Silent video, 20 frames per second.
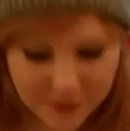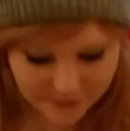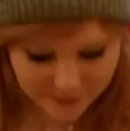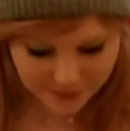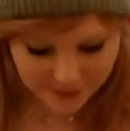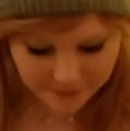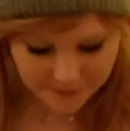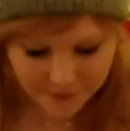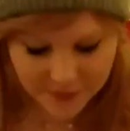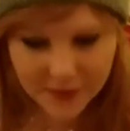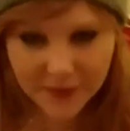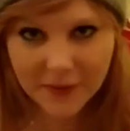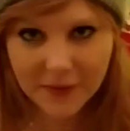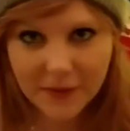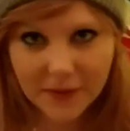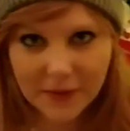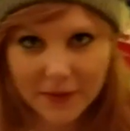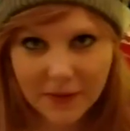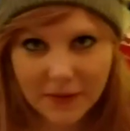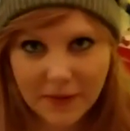of them.
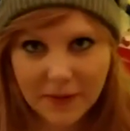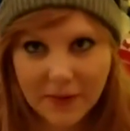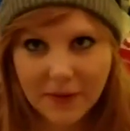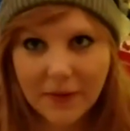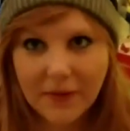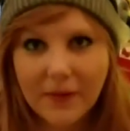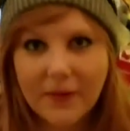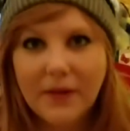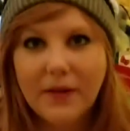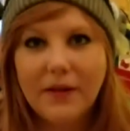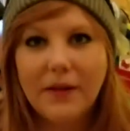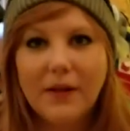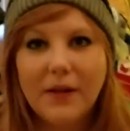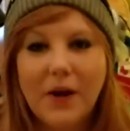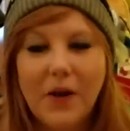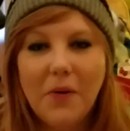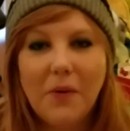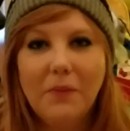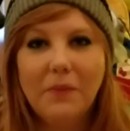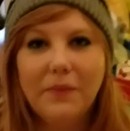
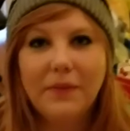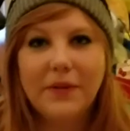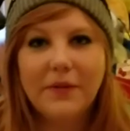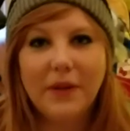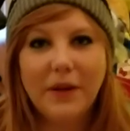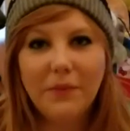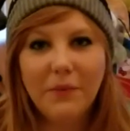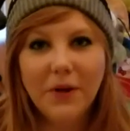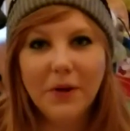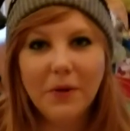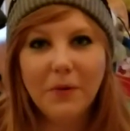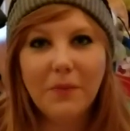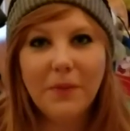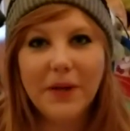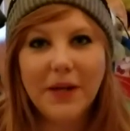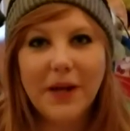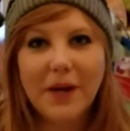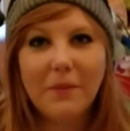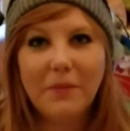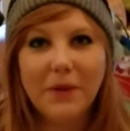Oh, so I'm gonna open
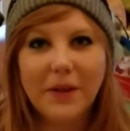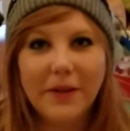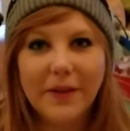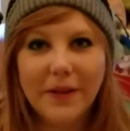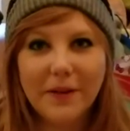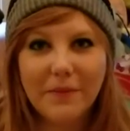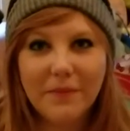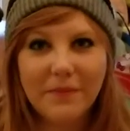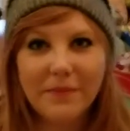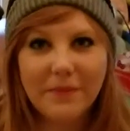a couple of them.